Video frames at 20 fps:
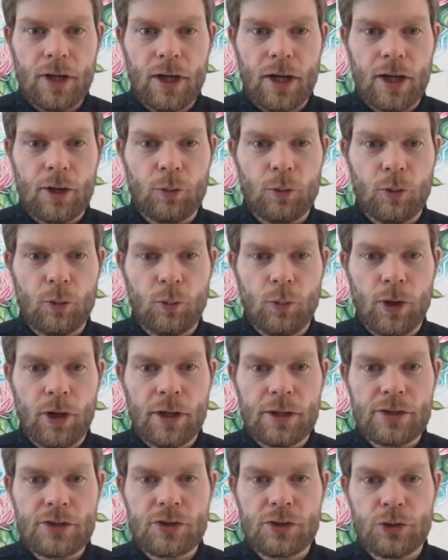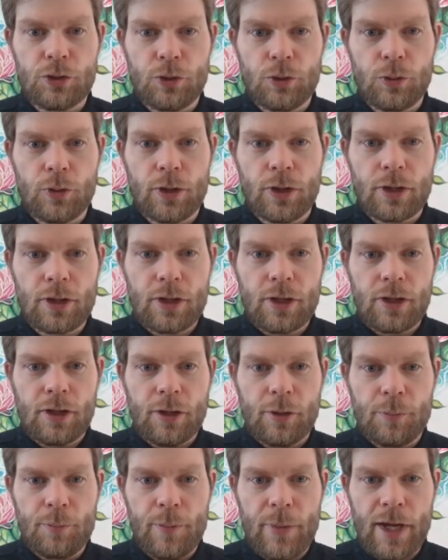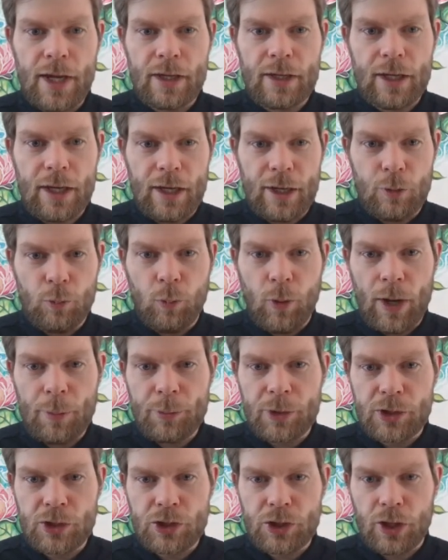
I will want to make a weapon